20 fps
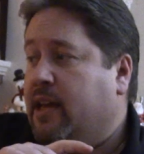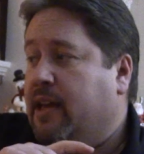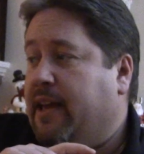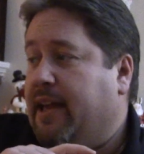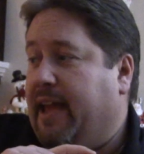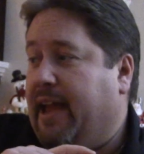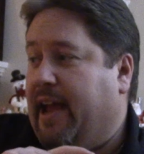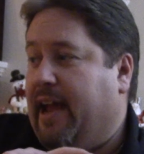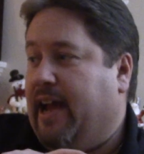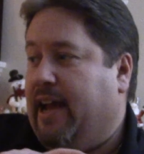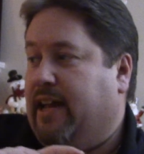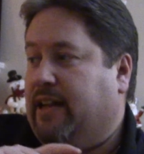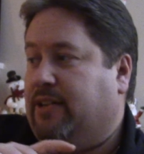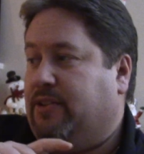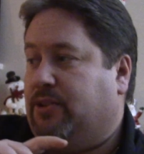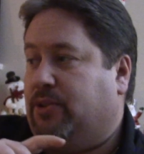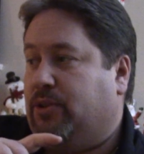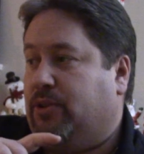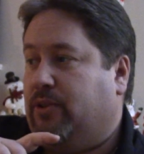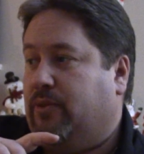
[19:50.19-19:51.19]

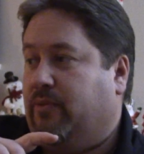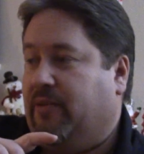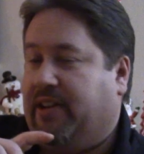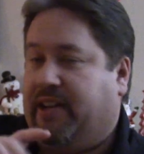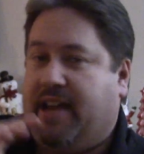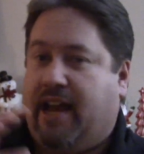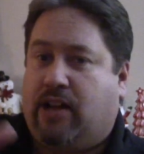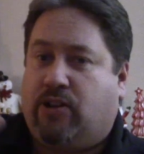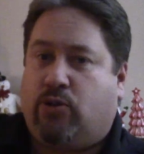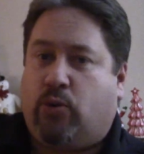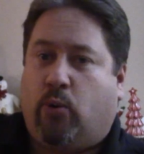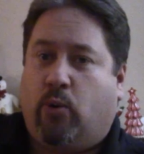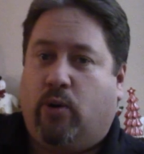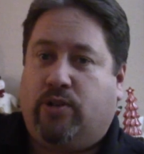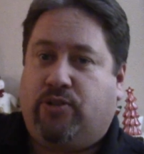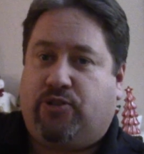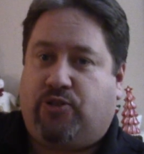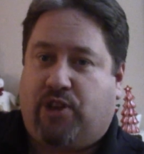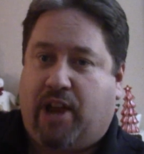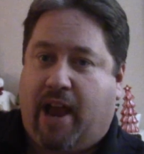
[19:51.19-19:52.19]
And we get
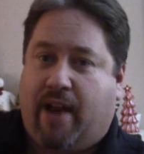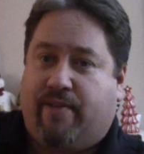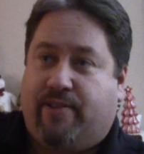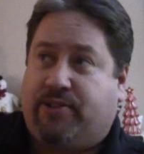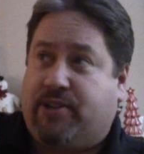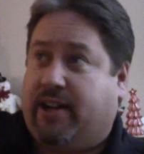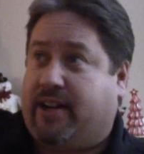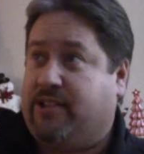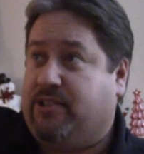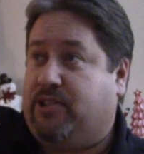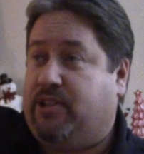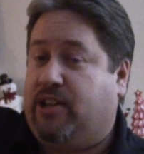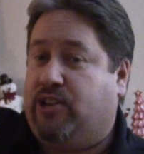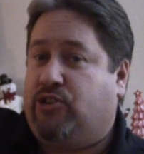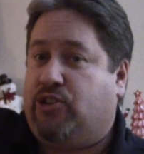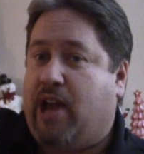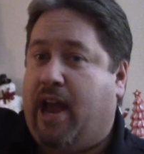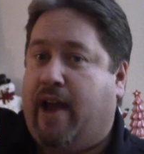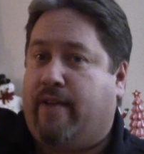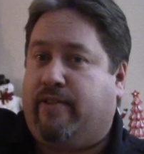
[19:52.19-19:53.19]
towards Javits. I can see
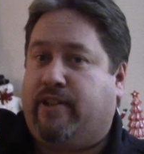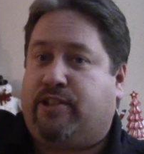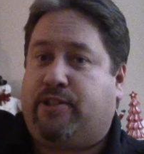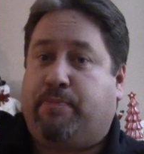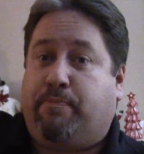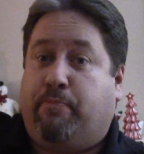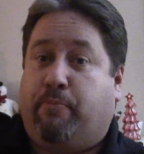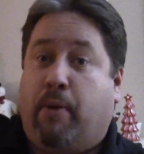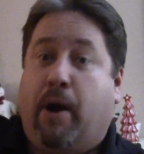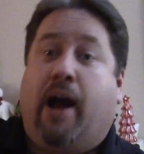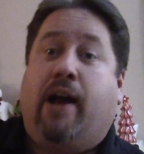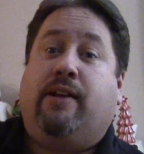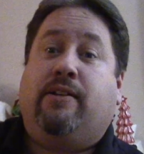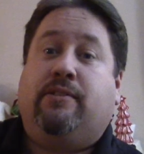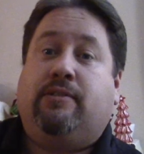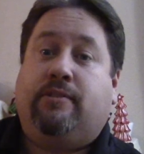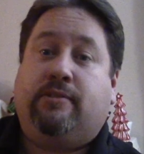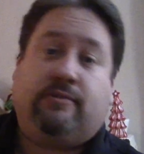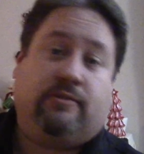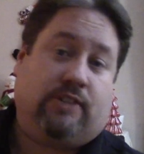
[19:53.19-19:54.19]
Javits, but
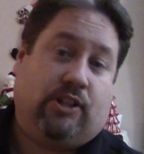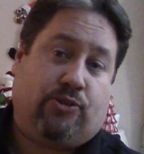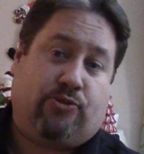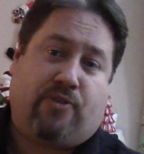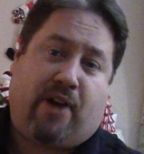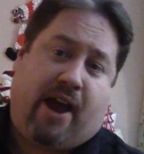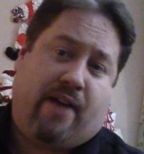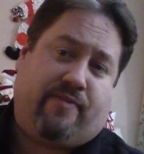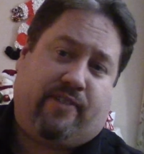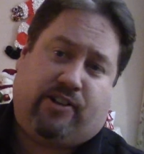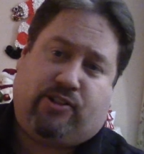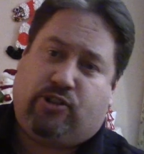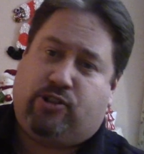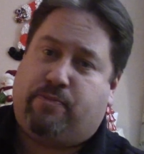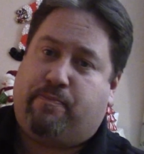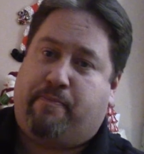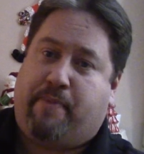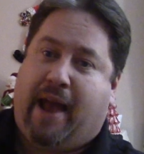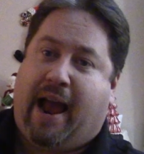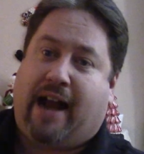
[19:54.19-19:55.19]
the traffic is
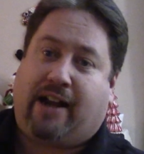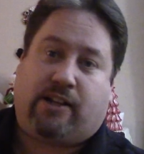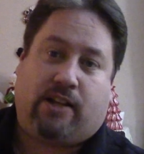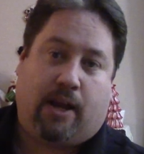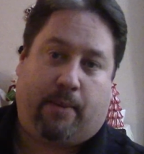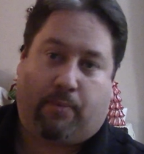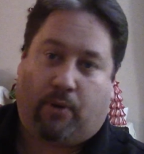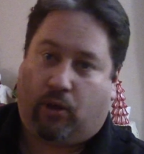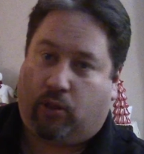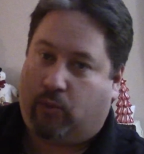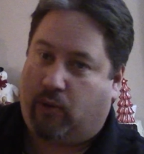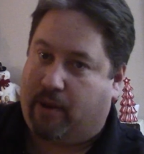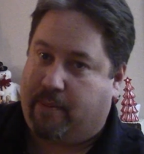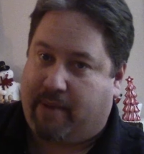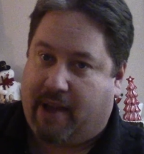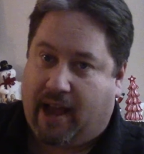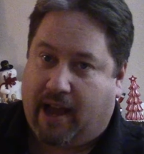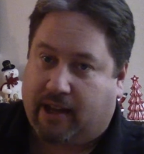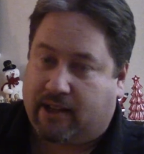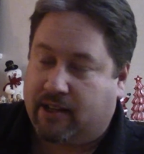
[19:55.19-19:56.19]
just backed up all the way
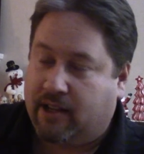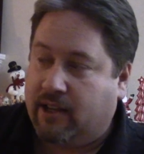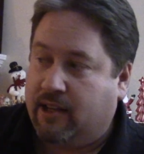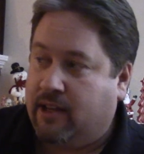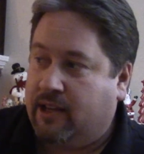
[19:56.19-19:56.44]
back.